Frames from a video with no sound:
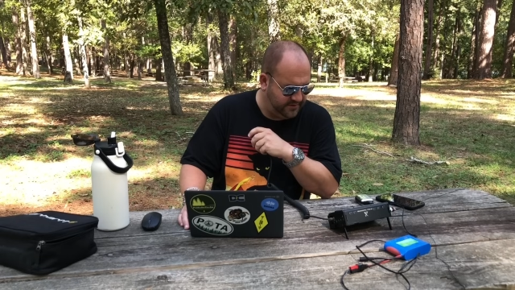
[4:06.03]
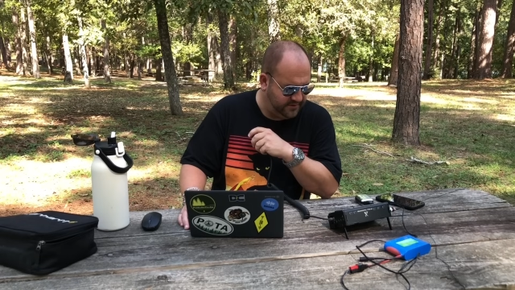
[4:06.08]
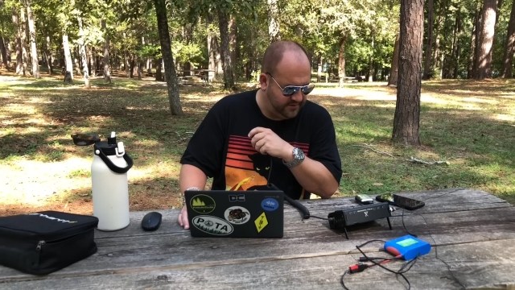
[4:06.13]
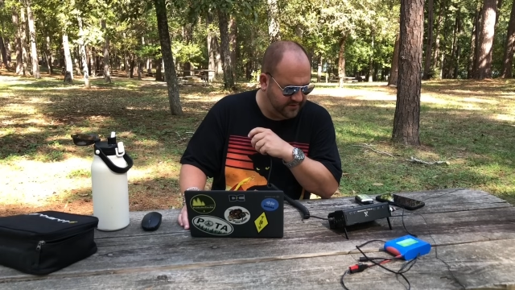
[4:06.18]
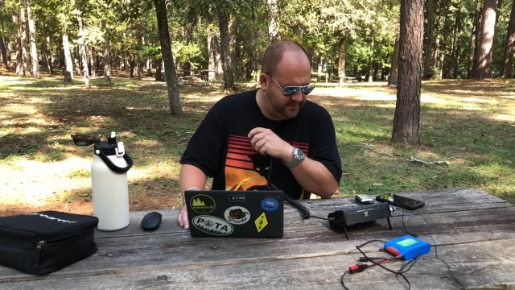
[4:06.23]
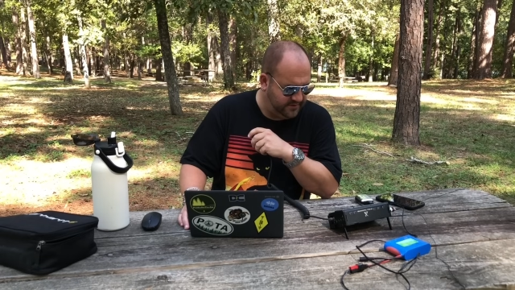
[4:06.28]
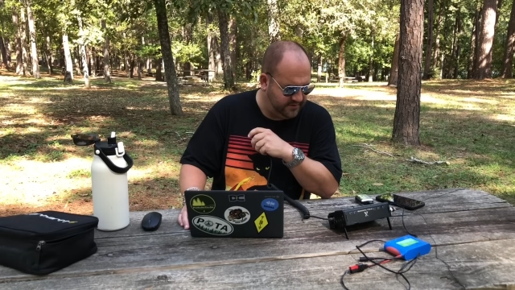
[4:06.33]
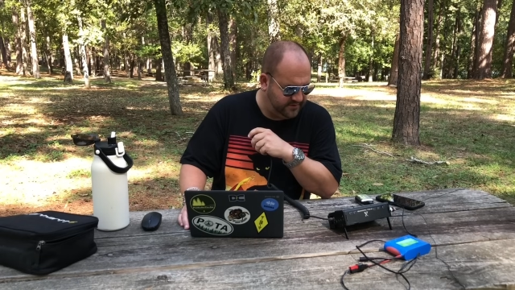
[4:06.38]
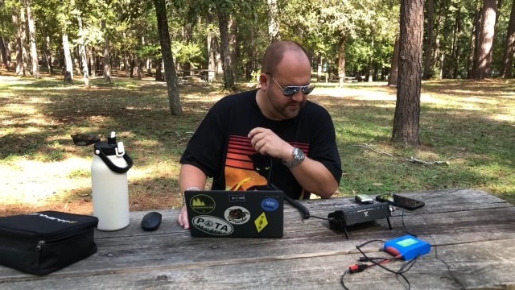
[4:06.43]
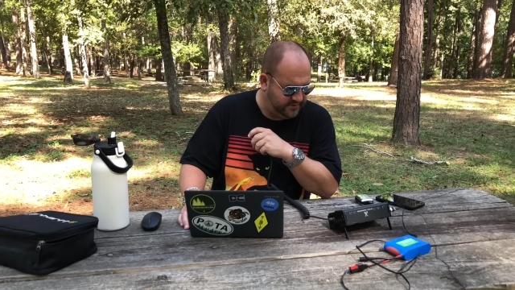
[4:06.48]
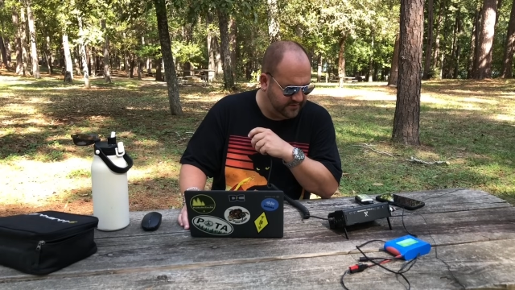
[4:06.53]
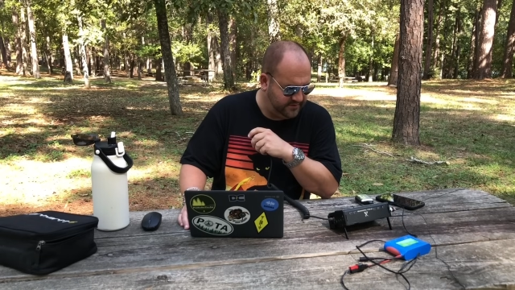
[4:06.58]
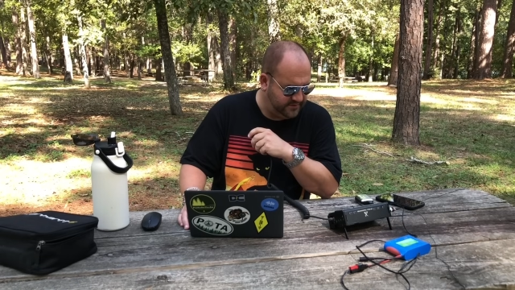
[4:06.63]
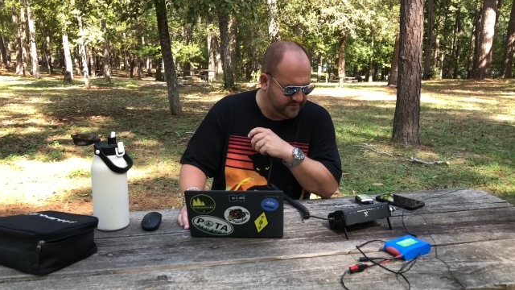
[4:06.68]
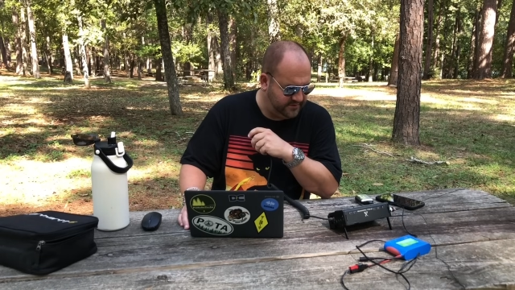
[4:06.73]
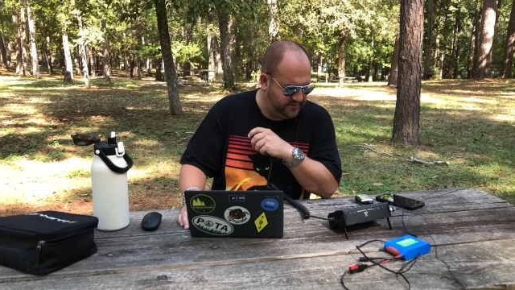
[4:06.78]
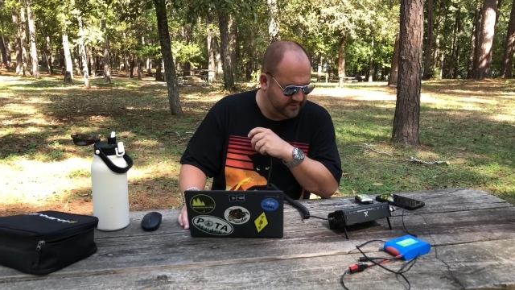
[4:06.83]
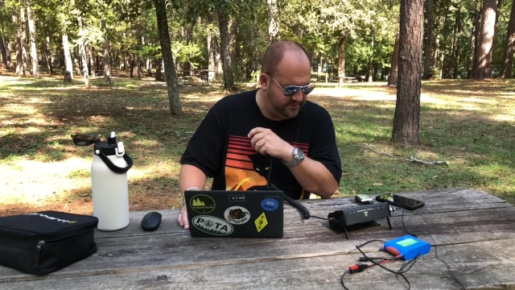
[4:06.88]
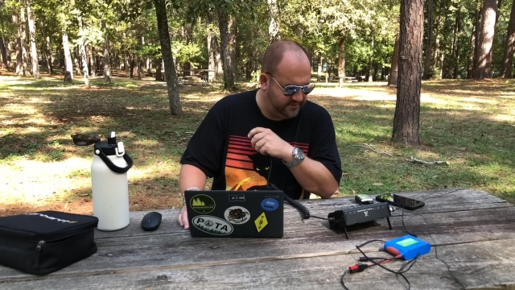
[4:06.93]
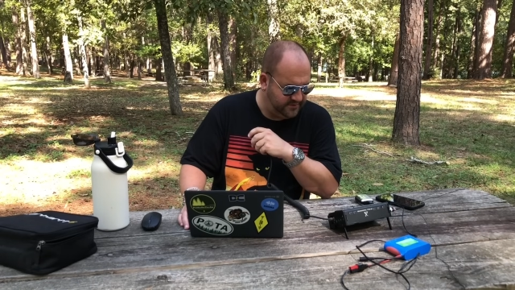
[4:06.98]
5-4 here
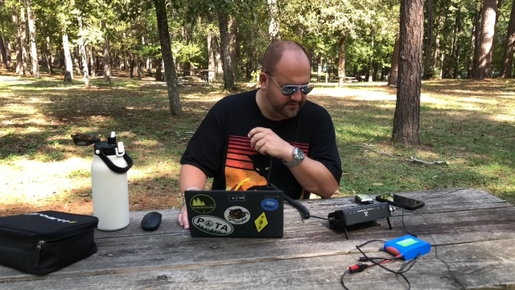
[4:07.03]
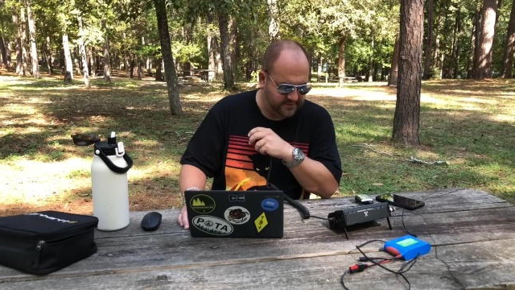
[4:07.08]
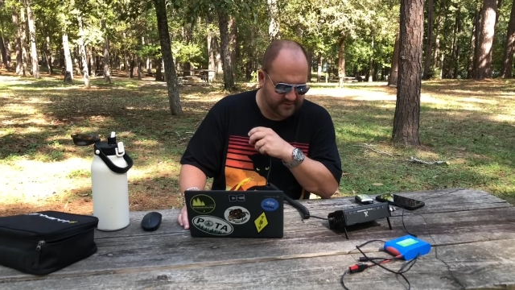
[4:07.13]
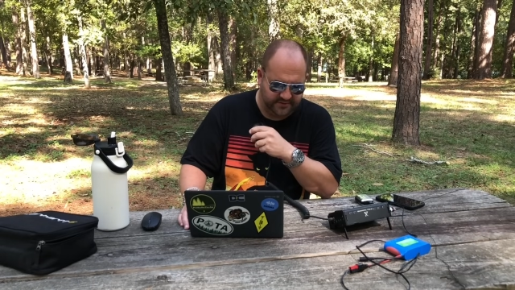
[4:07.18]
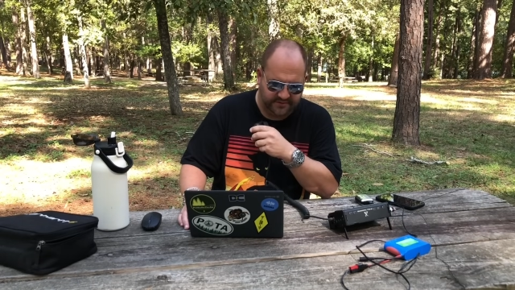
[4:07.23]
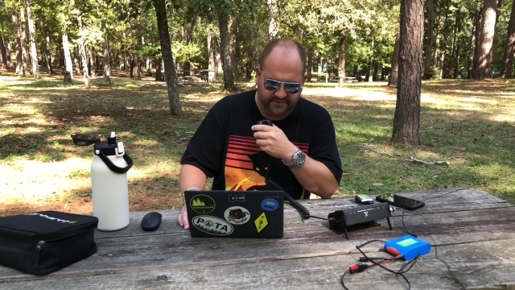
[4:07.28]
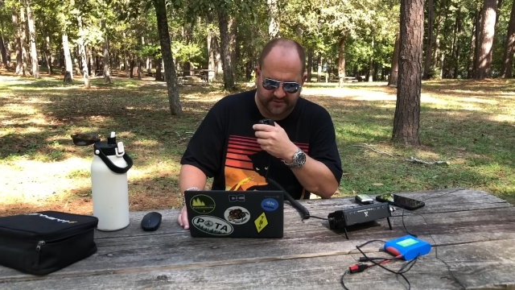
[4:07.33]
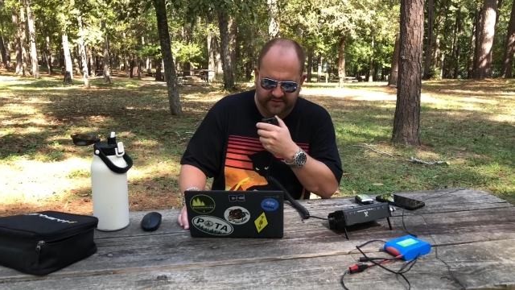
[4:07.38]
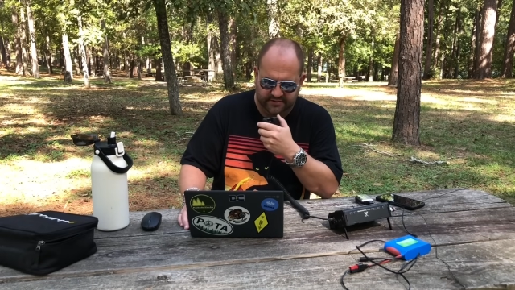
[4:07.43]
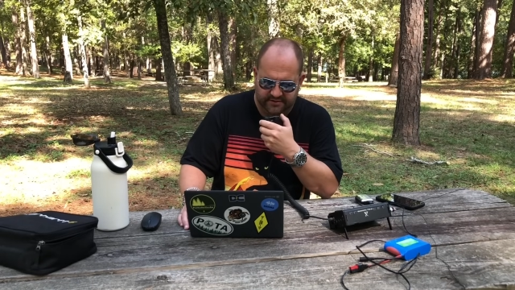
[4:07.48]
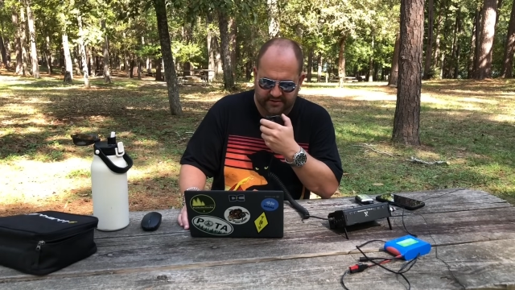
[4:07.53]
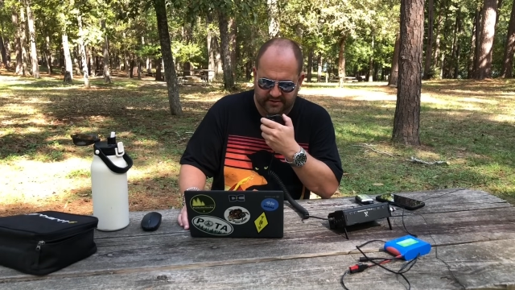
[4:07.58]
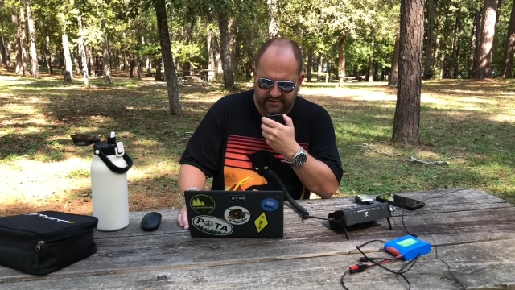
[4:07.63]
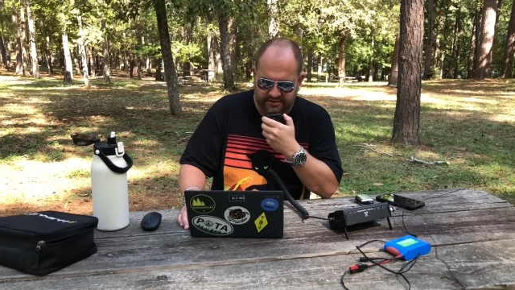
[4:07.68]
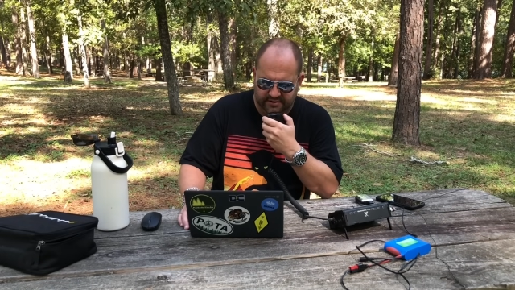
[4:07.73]
in New Mexico.